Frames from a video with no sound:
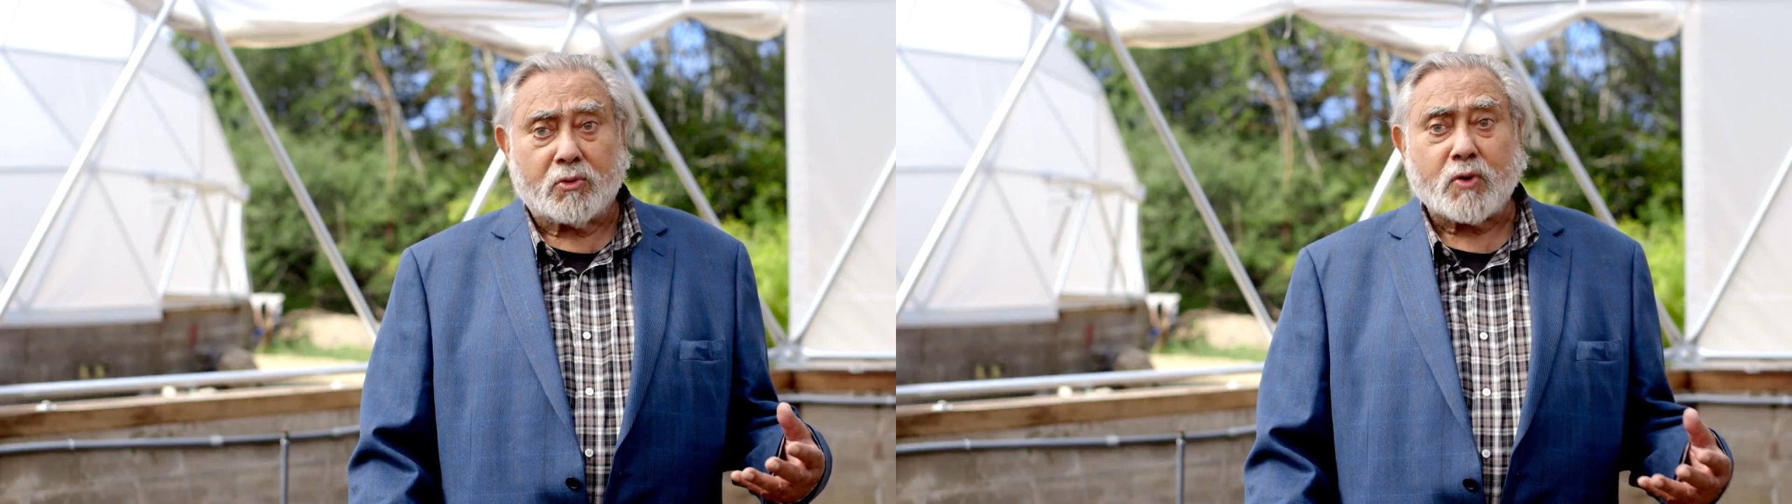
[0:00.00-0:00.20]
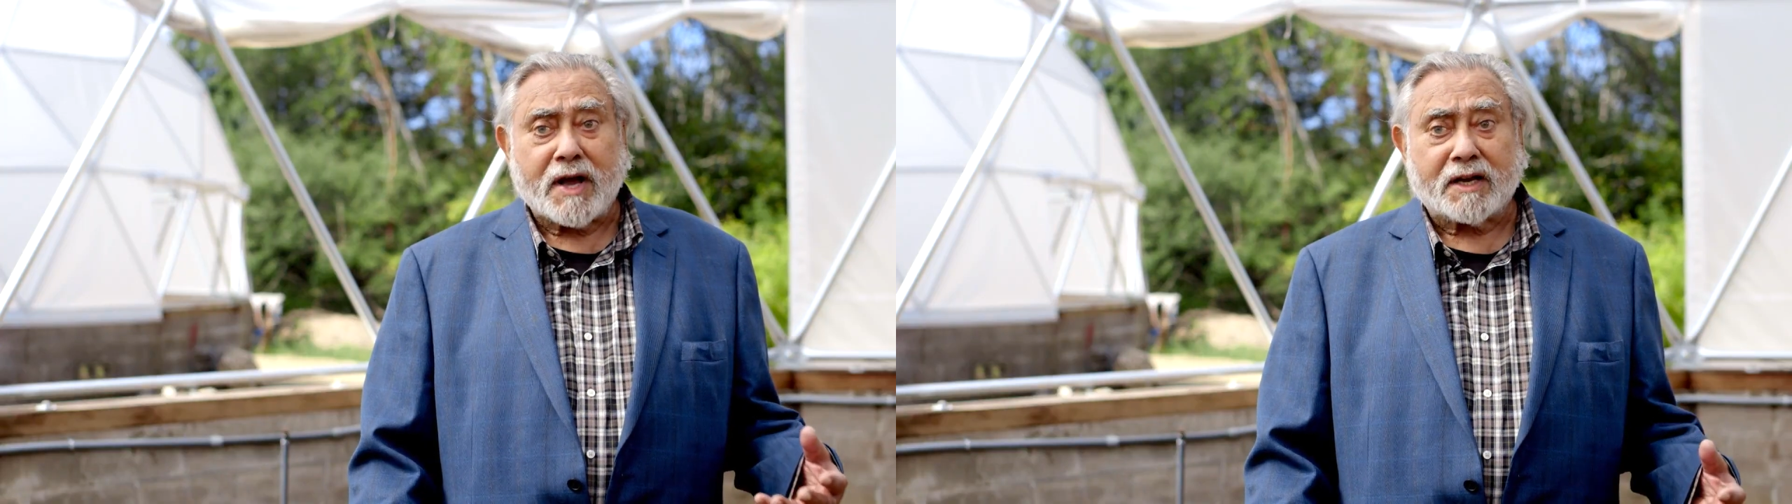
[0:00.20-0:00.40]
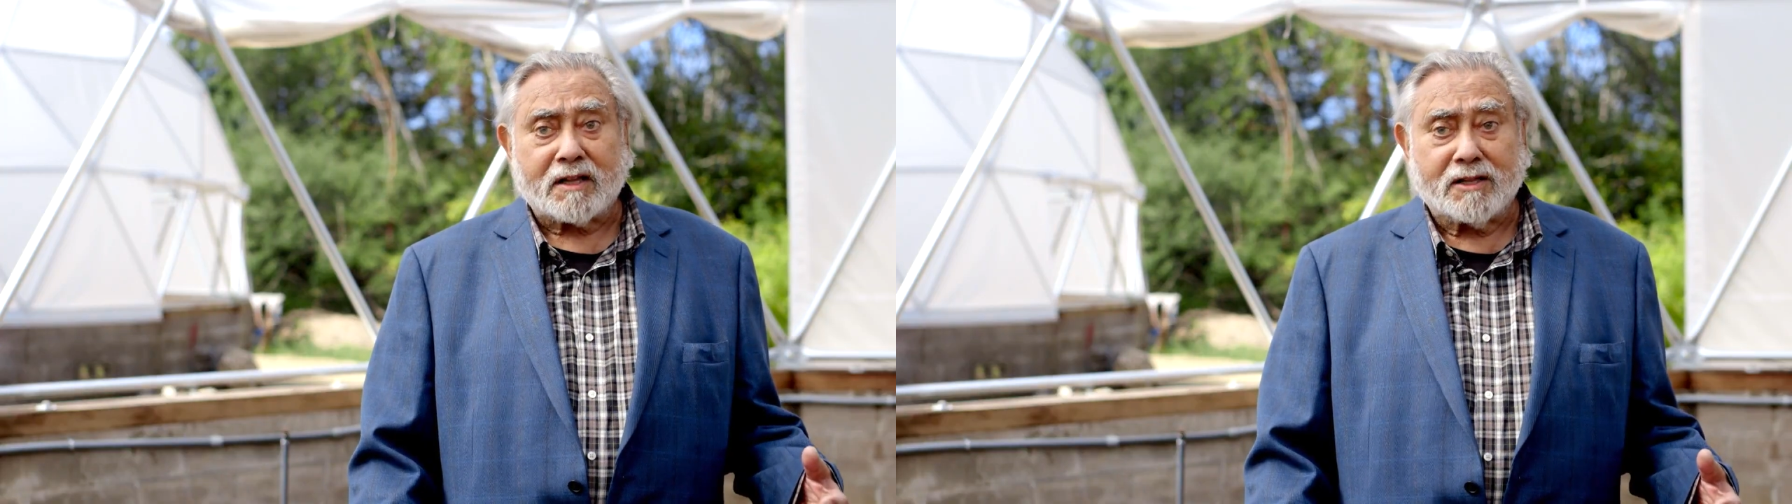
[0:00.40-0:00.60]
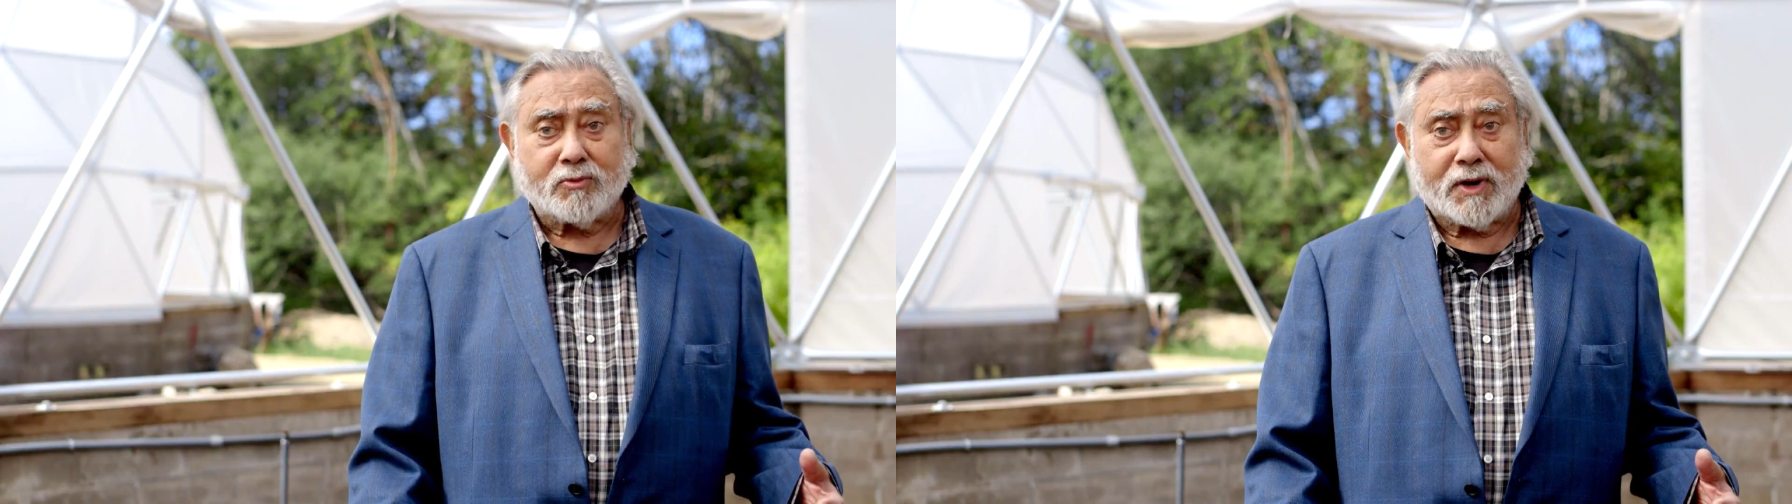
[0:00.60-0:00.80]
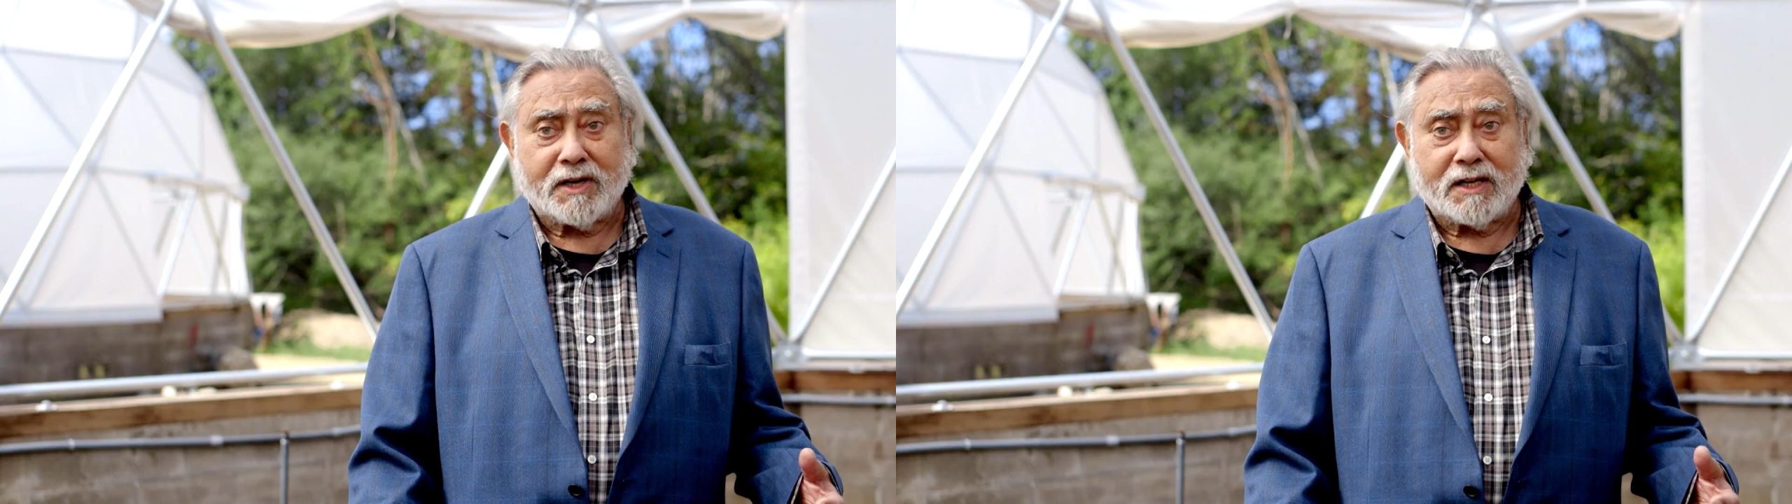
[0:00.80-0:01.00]
erratically
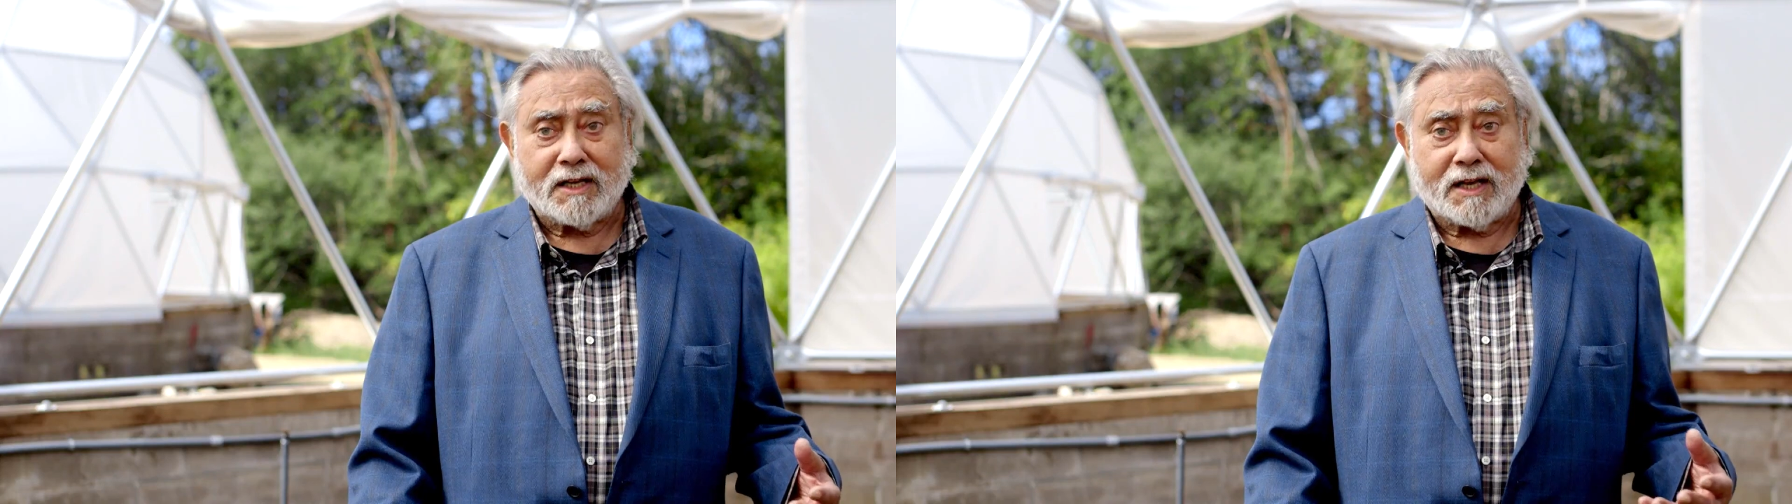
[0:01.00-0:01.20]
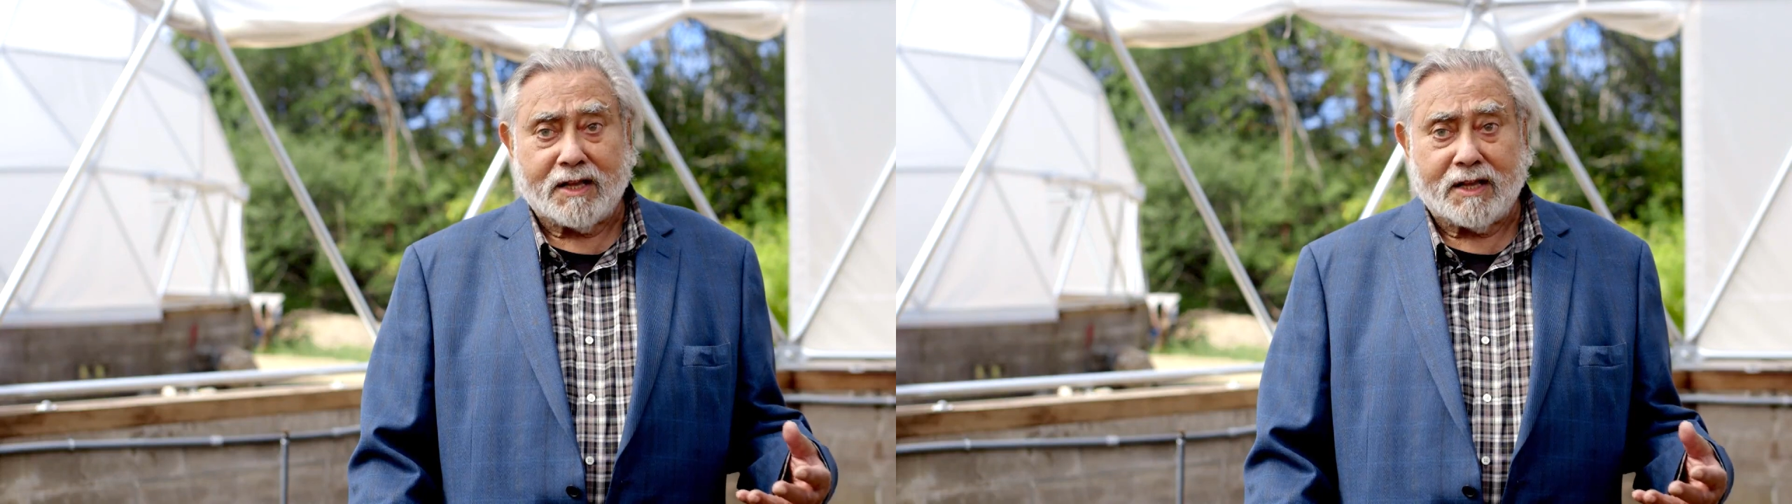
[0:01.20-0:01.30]
rainy,